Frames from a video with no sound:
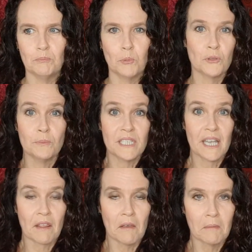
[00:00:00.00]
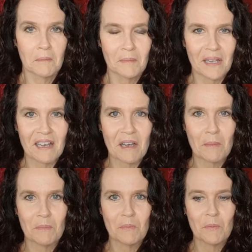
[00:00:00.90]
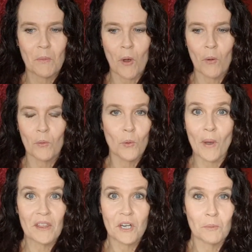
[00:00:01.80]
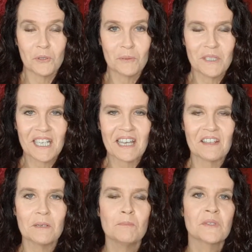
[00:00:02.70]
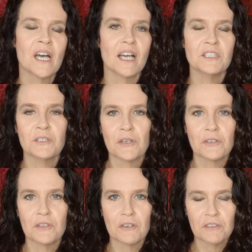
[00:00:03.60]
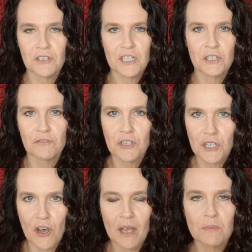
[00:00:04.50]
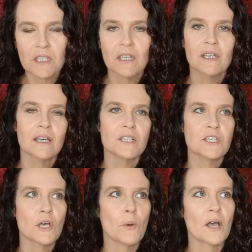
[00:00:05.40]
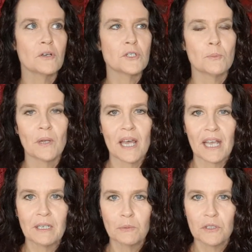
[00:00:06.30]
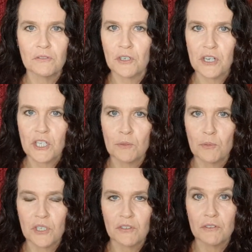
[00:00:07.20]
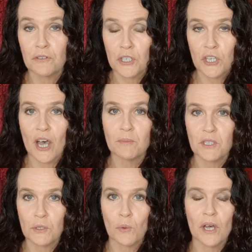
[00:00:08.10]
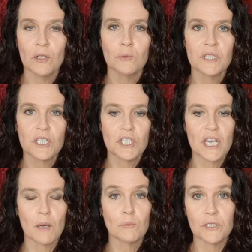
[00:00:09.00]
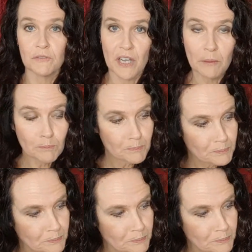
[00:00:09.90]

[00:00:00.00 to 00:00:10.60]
put them together the way that I put them together. I didn't know that there were various different types, and so I got to play with the various different types as well, which was fun.